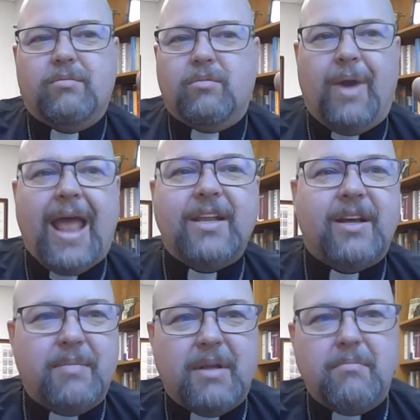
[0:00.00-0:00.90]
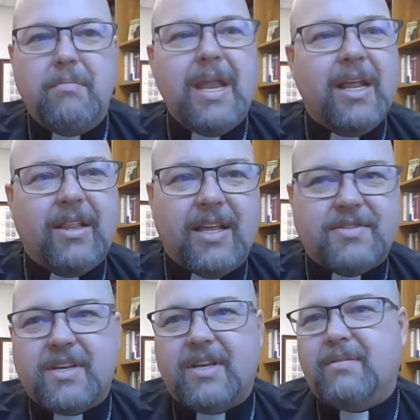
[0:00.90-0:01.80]
random and
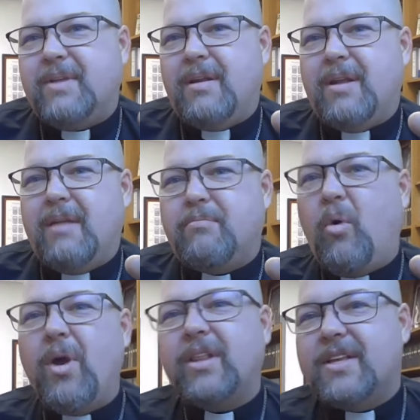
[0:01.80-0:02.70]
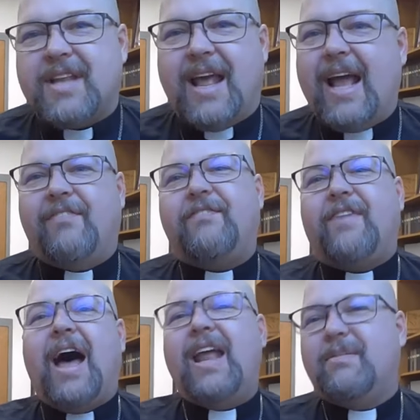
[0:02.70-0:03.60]
meaningless and, and and pointless, and I got to
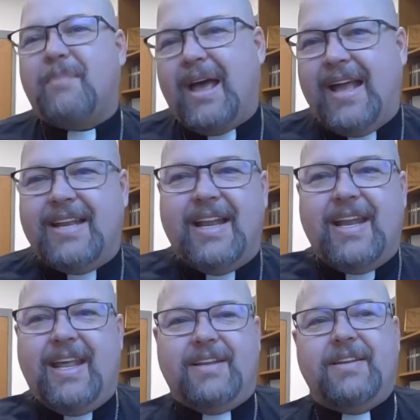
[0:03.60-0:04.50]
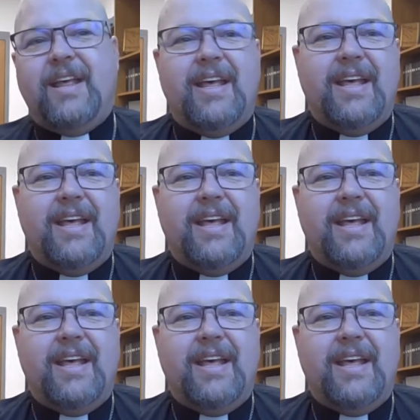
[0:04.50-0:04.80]
find my identity in